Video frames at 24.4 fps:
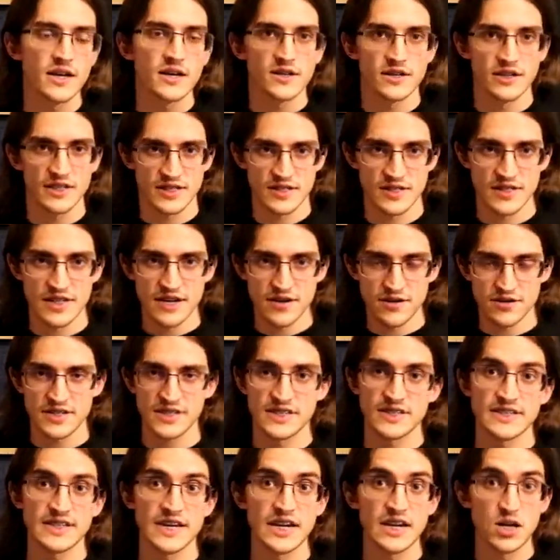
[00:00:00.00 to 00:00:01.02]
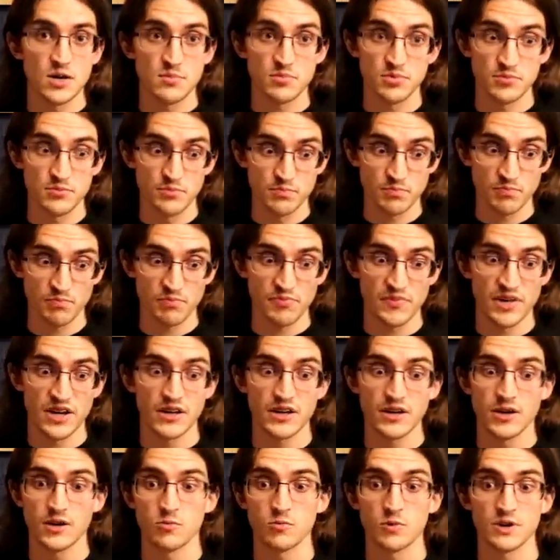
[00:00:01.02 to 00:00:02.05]
it's there to set up
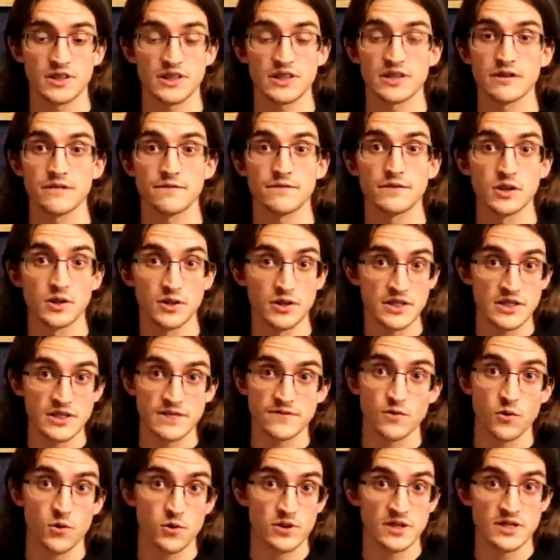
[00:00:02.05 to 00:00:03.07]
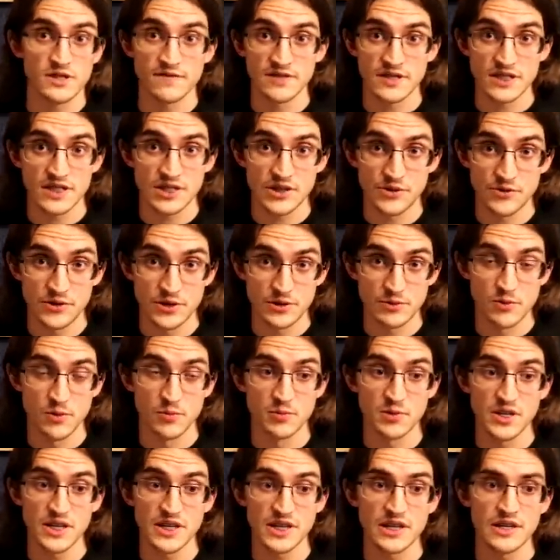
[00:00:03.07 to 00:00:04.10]
what the villainous force of the series will
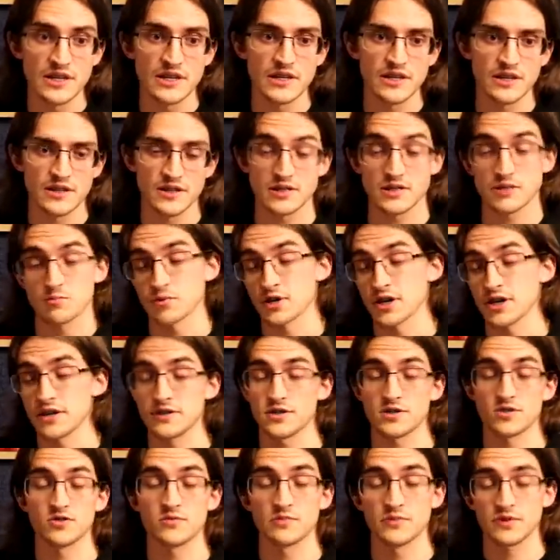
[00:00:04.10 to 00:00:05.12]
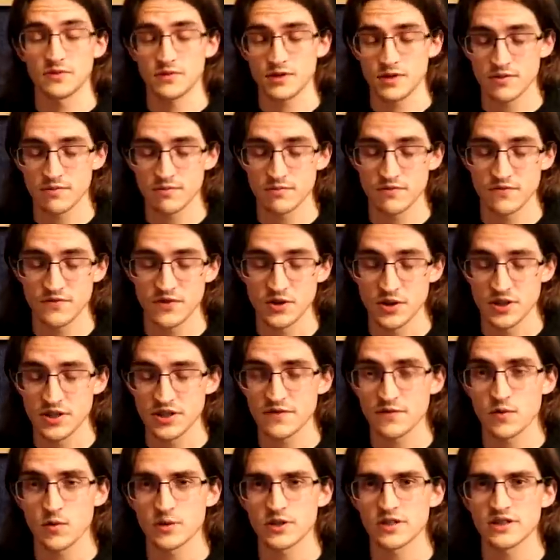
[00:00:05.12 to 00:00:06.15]
be, at least what I assume the
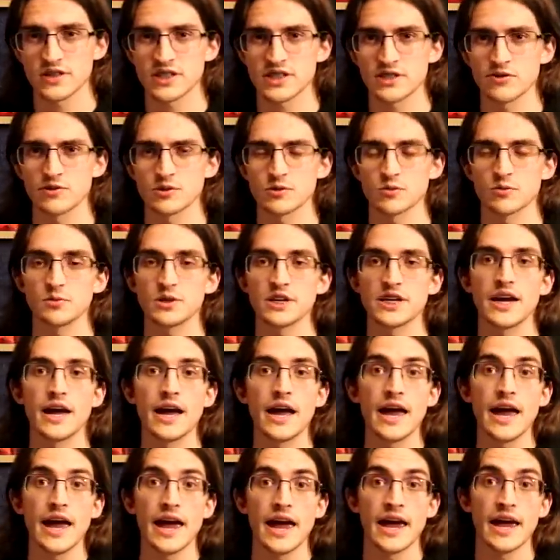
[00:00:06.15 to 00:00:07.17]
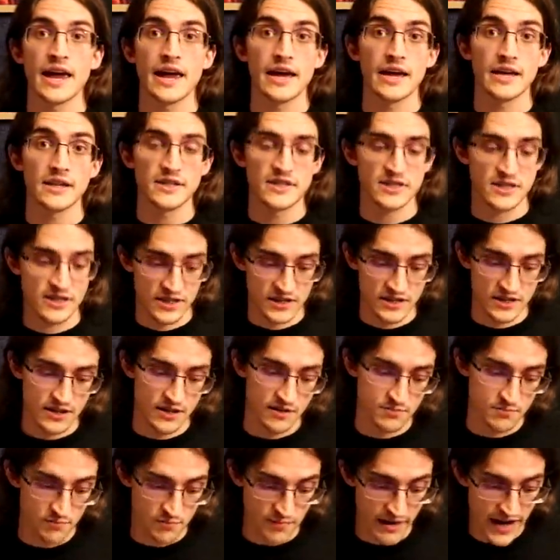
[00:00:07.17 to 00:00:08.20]
villainous force of the series will be, and it does
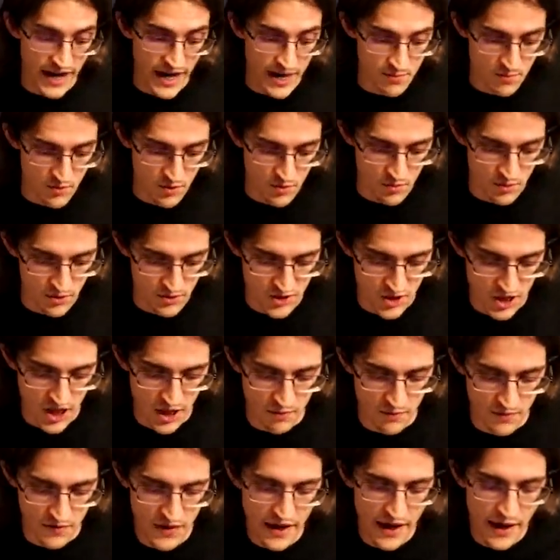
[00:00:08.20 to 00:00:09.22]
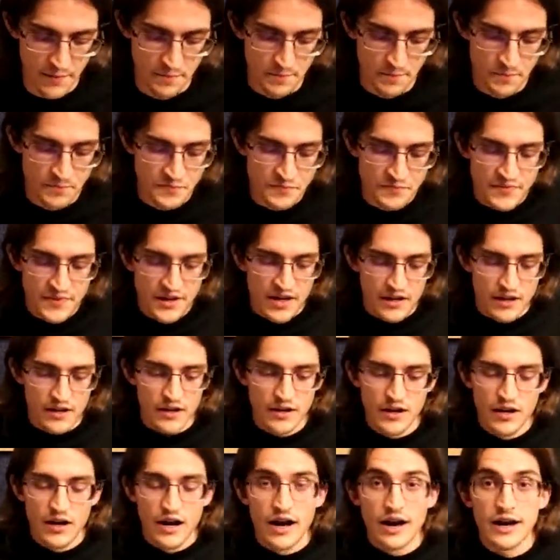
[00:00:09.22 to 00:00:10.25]
a admirable job of
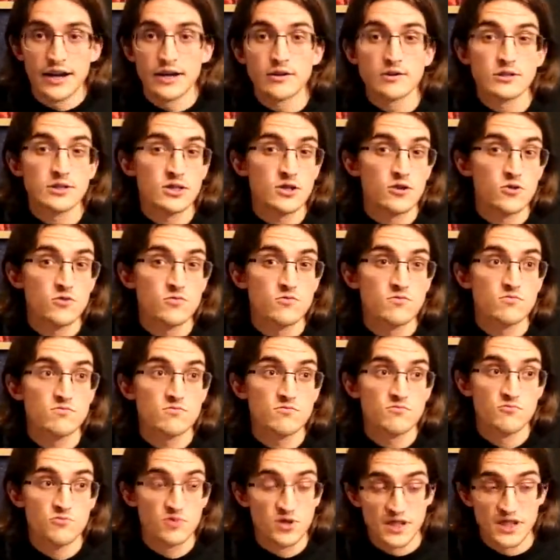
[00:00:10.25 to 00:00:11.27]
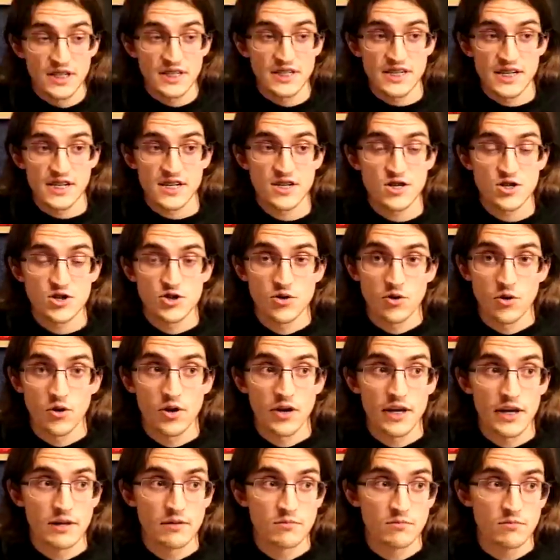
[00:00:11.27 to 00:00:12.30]
that. I also really did
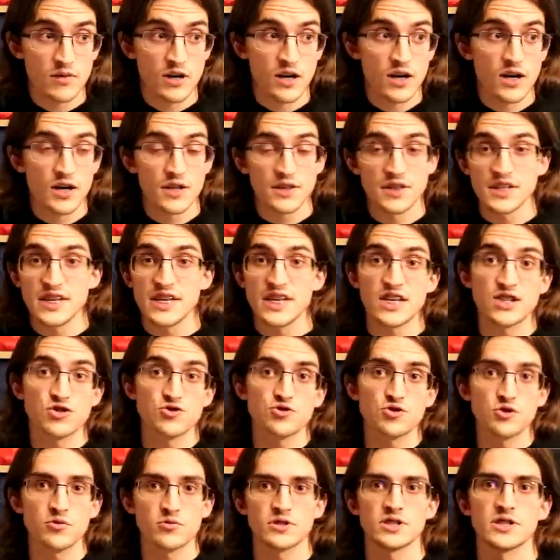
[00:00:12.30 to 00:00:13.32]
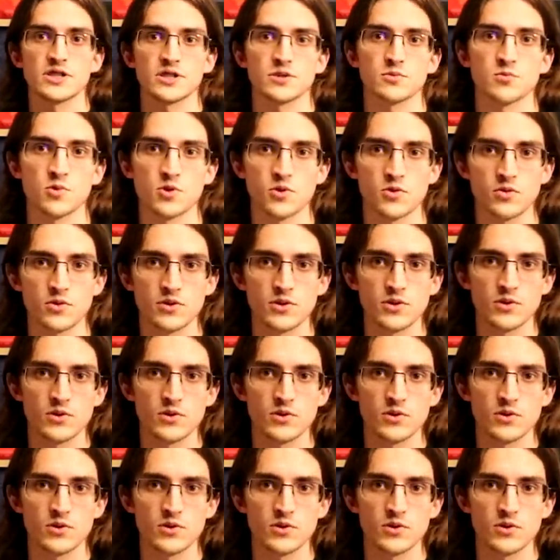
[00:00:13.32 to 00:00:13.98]
enjoy the intro to this world.